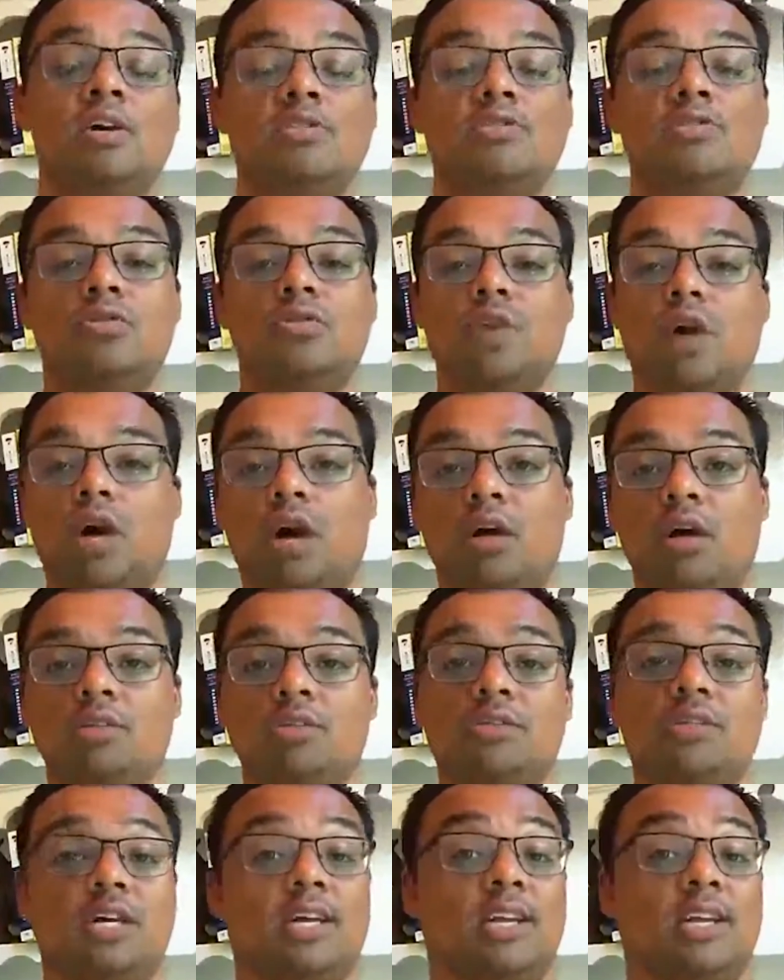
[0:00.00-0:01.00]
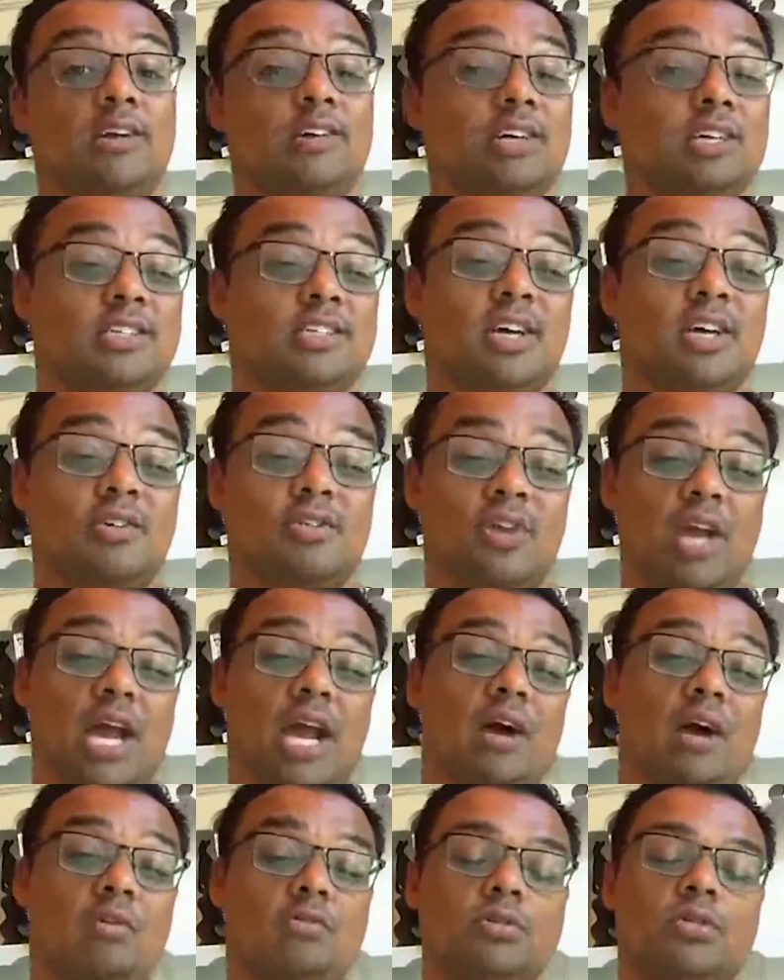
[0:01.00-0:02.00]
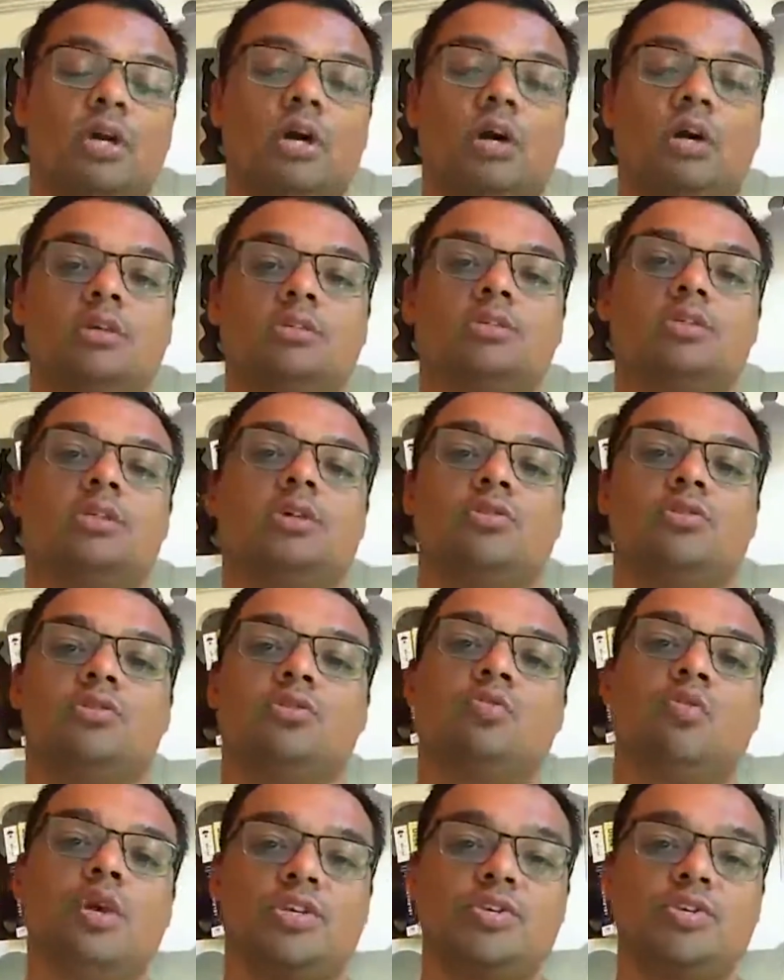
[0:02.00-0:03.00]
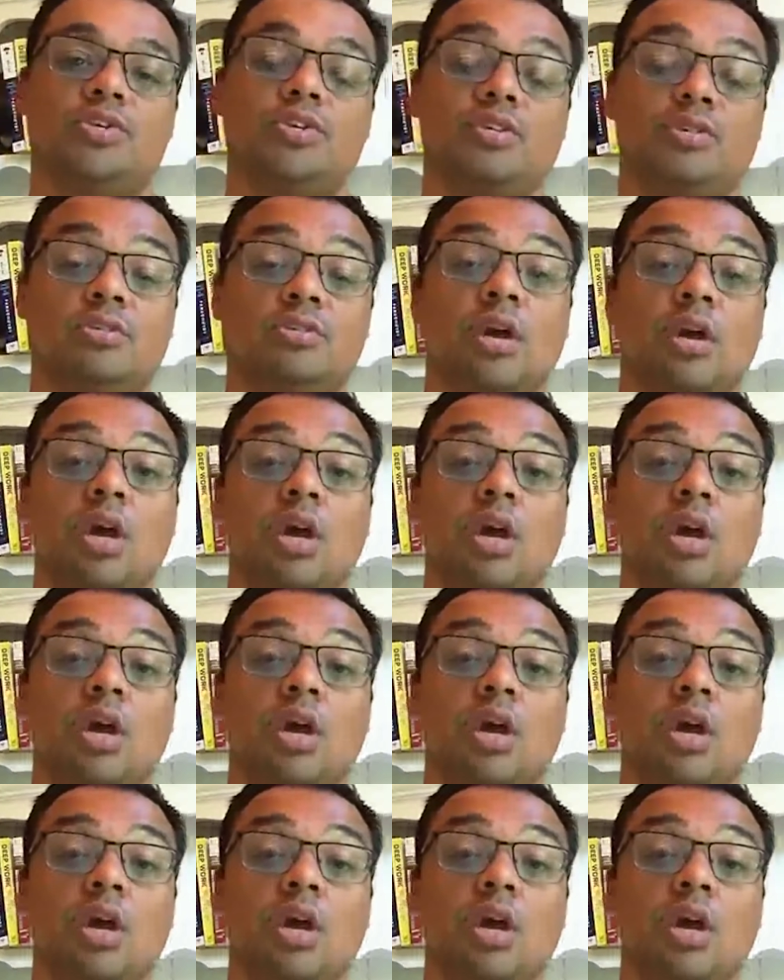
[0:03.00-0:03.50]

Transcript: to answer, and I'm going to tell you how to answer those questions